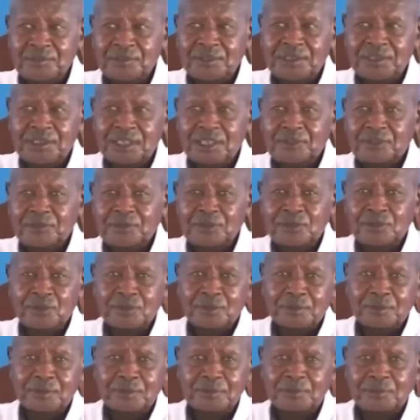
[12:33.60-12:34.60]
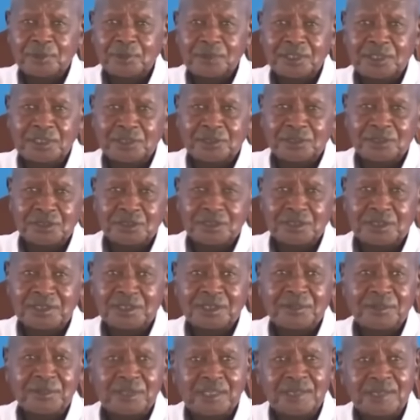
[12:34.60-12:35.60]
this artificial protection,
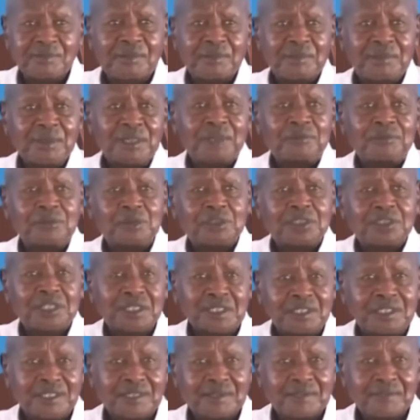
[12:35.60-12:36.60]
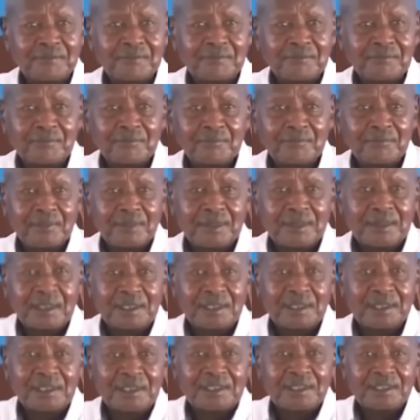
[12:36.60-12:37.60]
they will never be efficient.
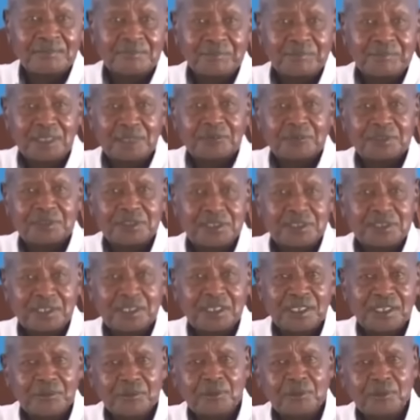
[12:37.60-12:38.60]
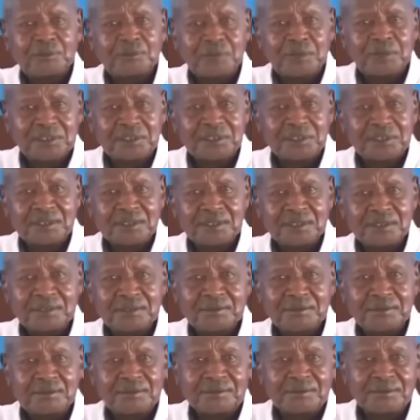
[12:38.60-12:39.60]
Let them be efficient and compete
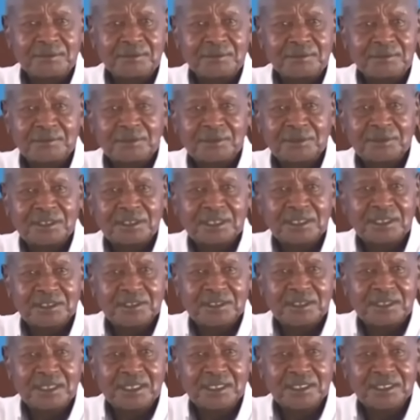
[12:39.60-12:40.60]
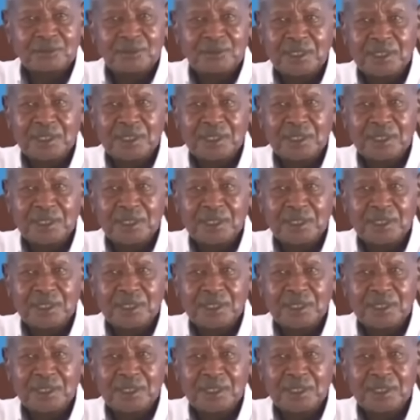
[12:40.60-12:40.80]
with the Tanzanians.